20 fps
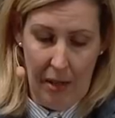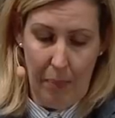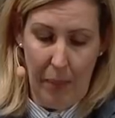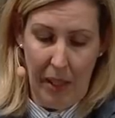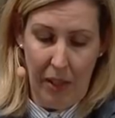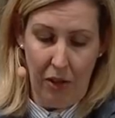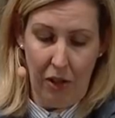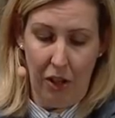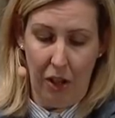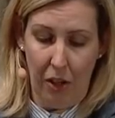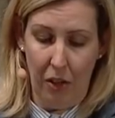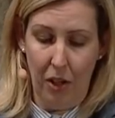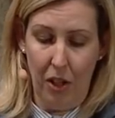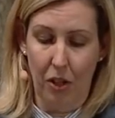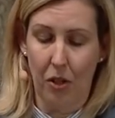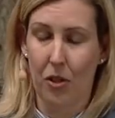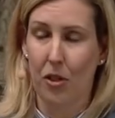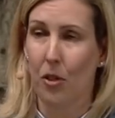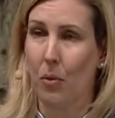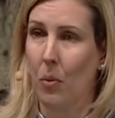I'd been so
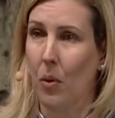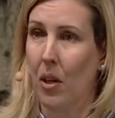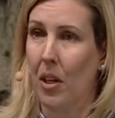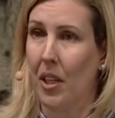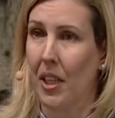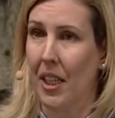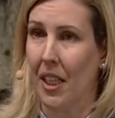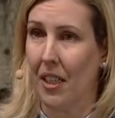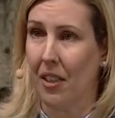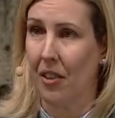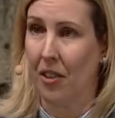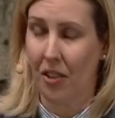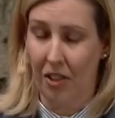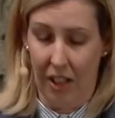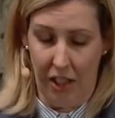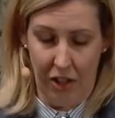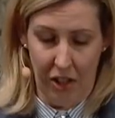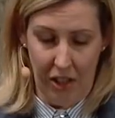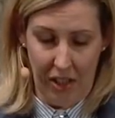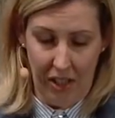used to working in
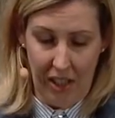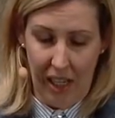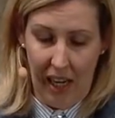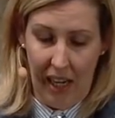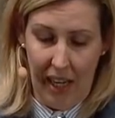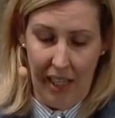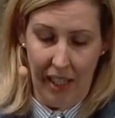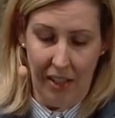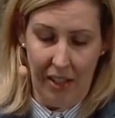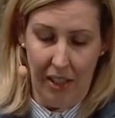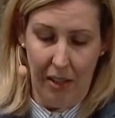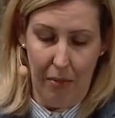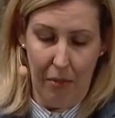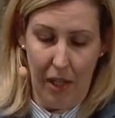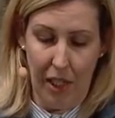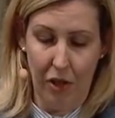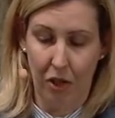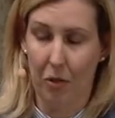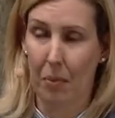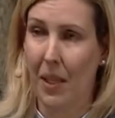such a tight,
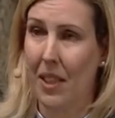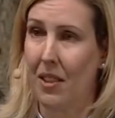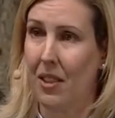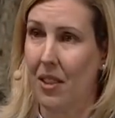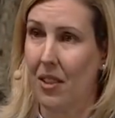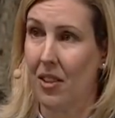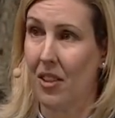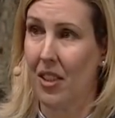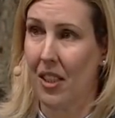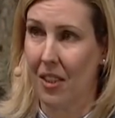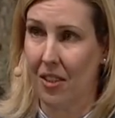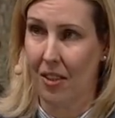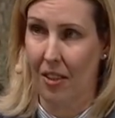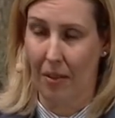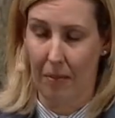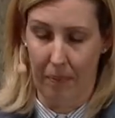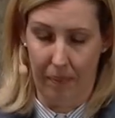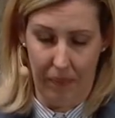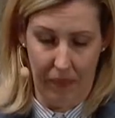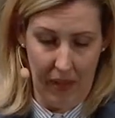regimented
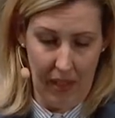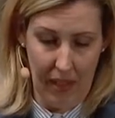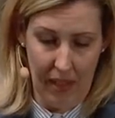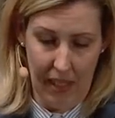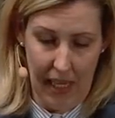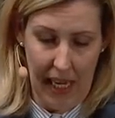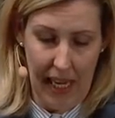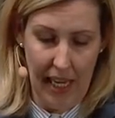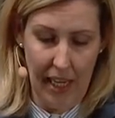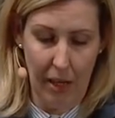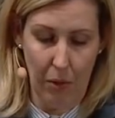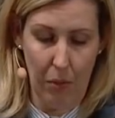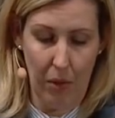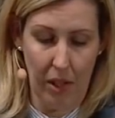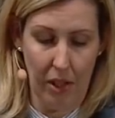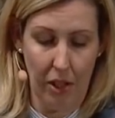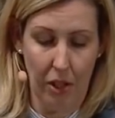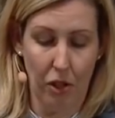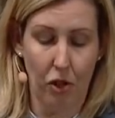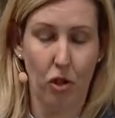system that
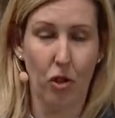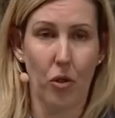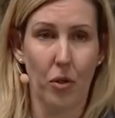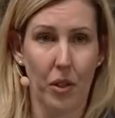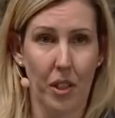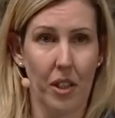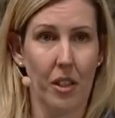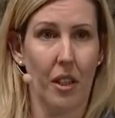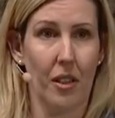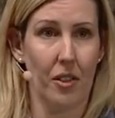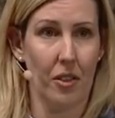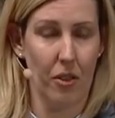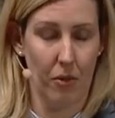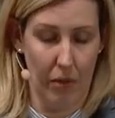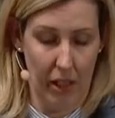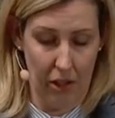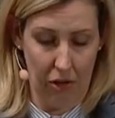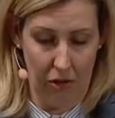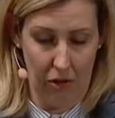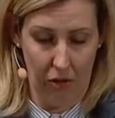anyone who joined us
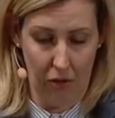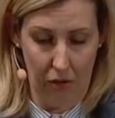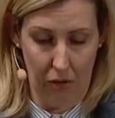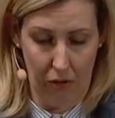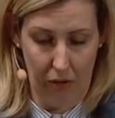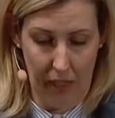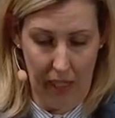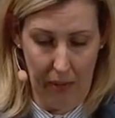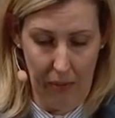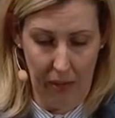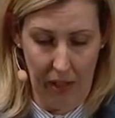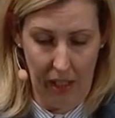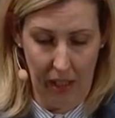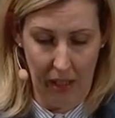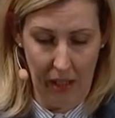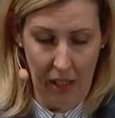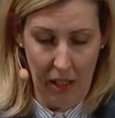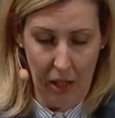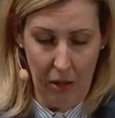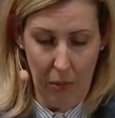at Restaurant Gordon
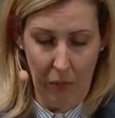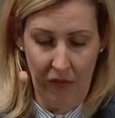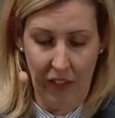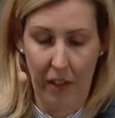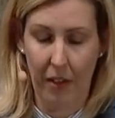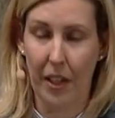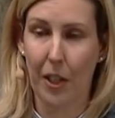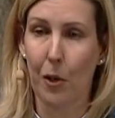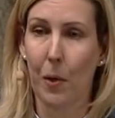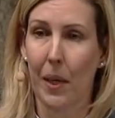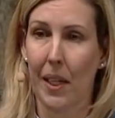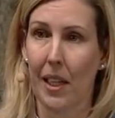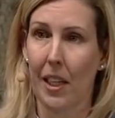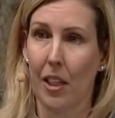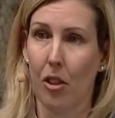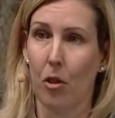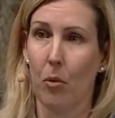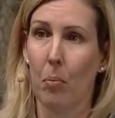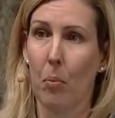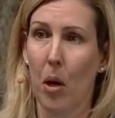Ramsay very
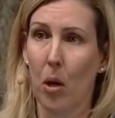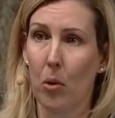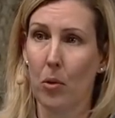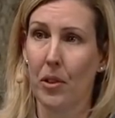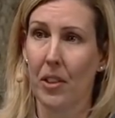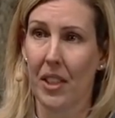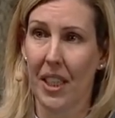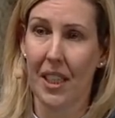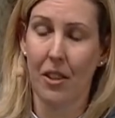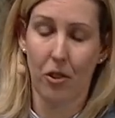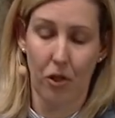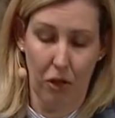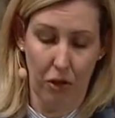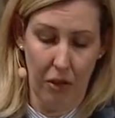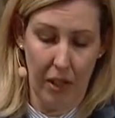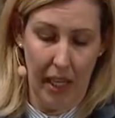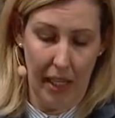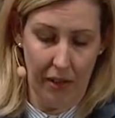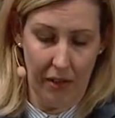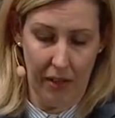quickly got molded
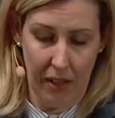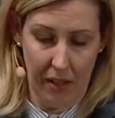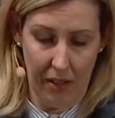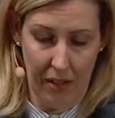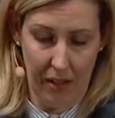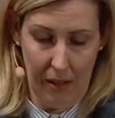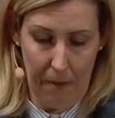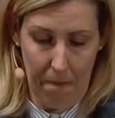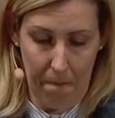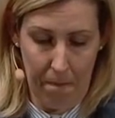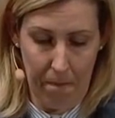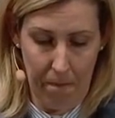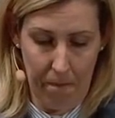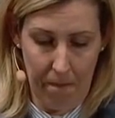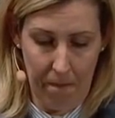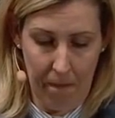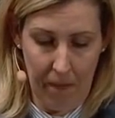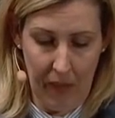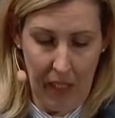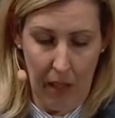into that system.
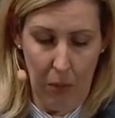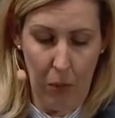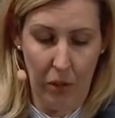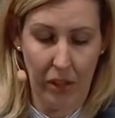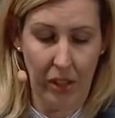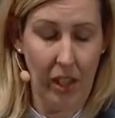It